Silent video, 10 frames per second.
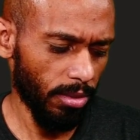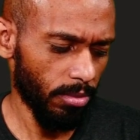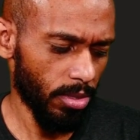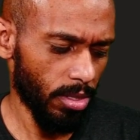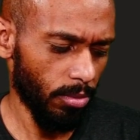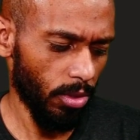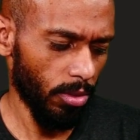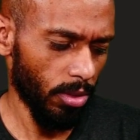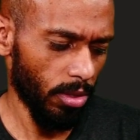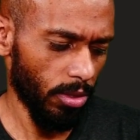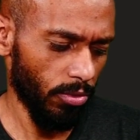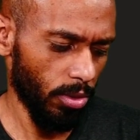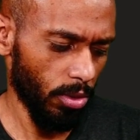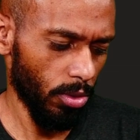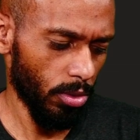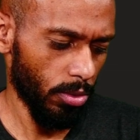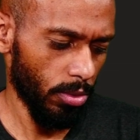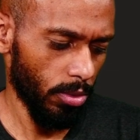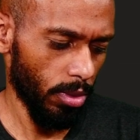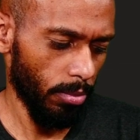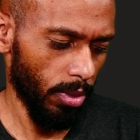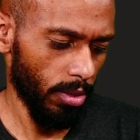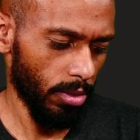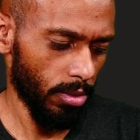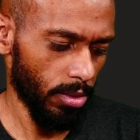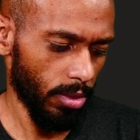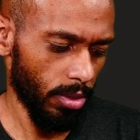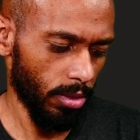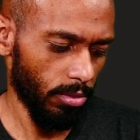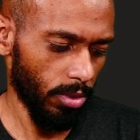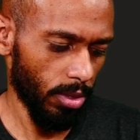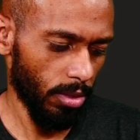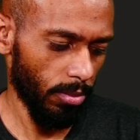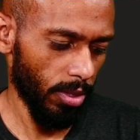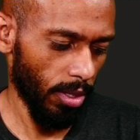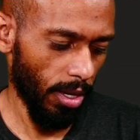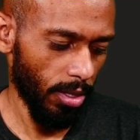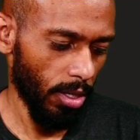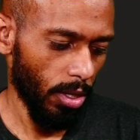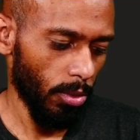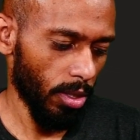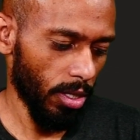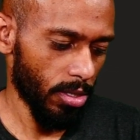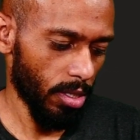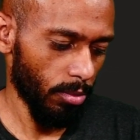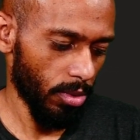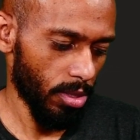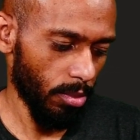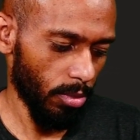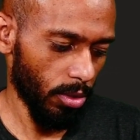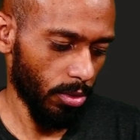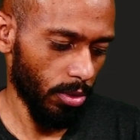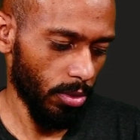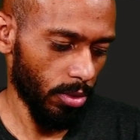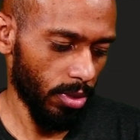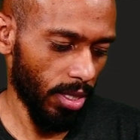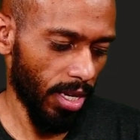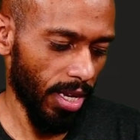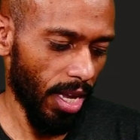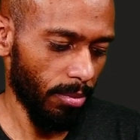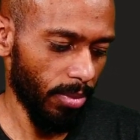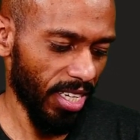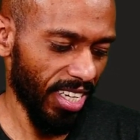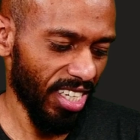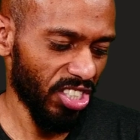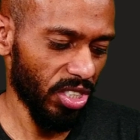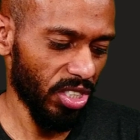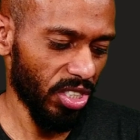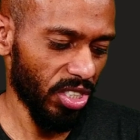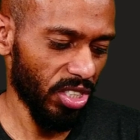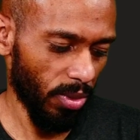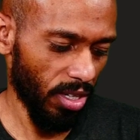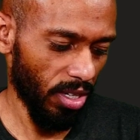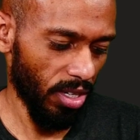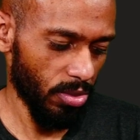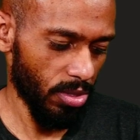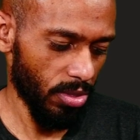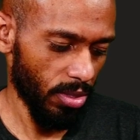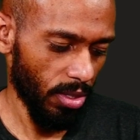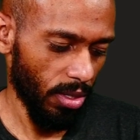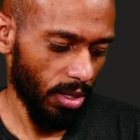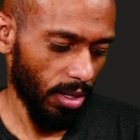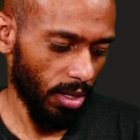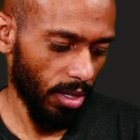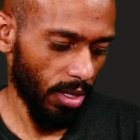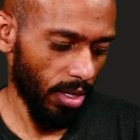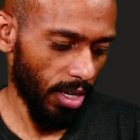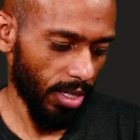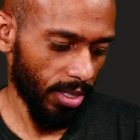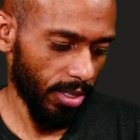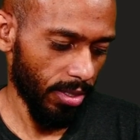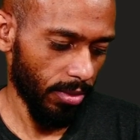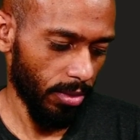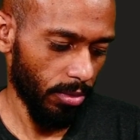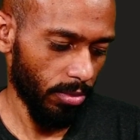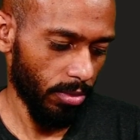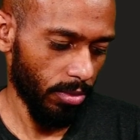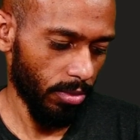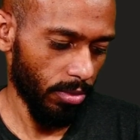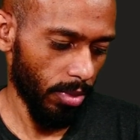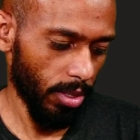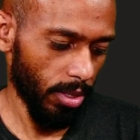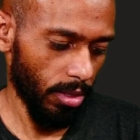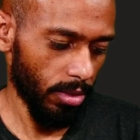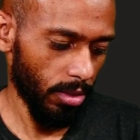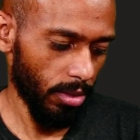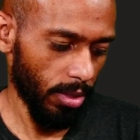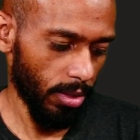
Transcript: simple. If you go to the bins here, if you get the bin, yeah, we'll get some simple CURD application or operations like make it a little big.